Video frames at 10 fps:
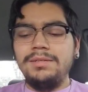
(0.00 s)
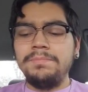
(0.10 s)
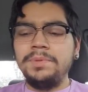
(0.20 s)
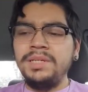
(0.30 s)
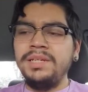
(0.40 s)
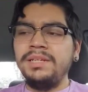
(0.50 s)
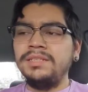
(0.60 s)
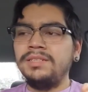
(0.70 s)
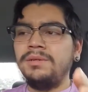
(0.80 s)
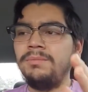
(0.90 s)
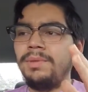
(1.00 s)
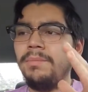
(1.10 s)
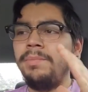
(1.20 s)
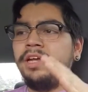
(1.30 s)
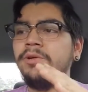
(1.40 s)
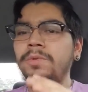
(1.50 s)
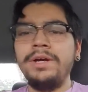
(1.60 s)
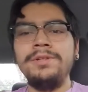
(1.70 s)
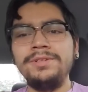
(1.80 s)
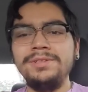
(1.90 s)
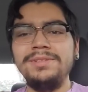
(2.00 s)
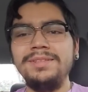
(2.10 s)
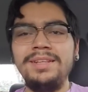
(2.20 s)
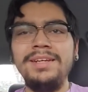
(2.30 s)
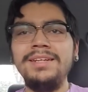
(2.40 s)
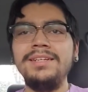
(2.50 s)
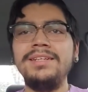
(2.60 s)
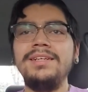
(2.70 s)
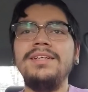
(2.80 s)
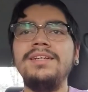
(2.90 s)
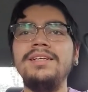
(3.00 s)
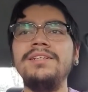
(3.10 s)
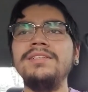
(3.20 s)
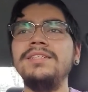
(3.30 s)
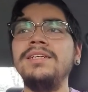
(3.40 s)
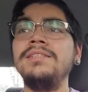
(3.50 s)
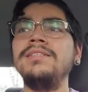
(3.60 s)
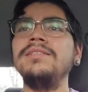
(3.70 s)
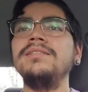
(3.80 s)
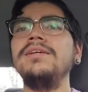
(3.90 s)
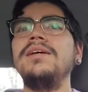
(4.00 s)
be in some better weather than here in Texas.